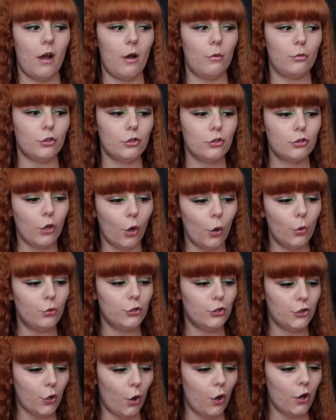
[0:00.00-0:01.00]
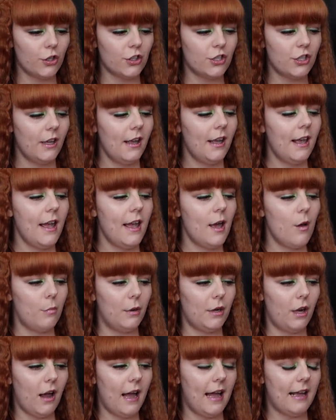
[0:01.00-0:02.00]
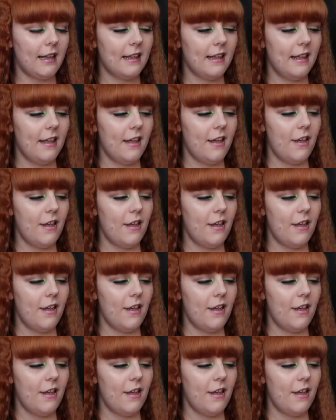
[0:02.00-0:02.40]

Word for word: I was so shocked, but like